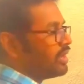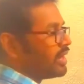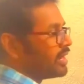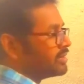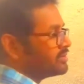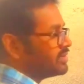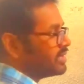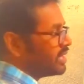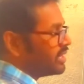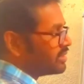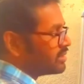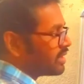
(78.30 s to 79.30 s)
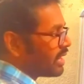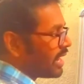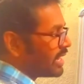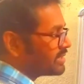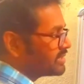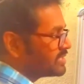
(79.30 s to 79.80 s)
and there
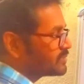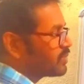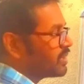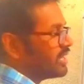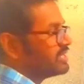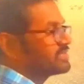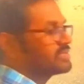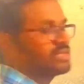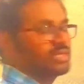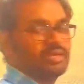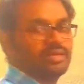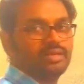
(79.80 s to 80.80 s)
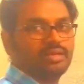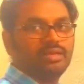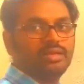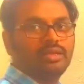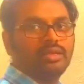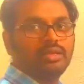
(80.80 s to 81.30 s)
at this place
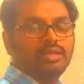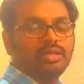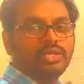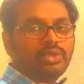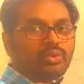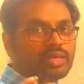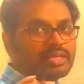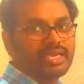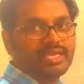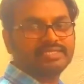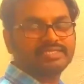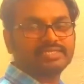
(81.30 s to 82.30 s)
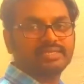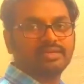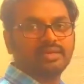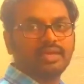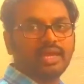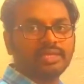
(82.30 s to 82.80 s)
you will get
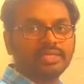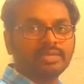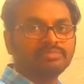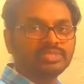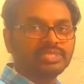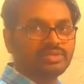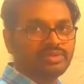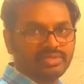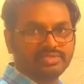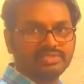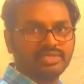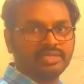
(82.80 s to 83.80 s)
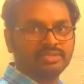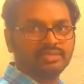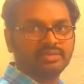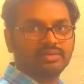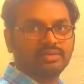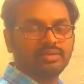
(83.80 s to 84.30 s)
an empty region.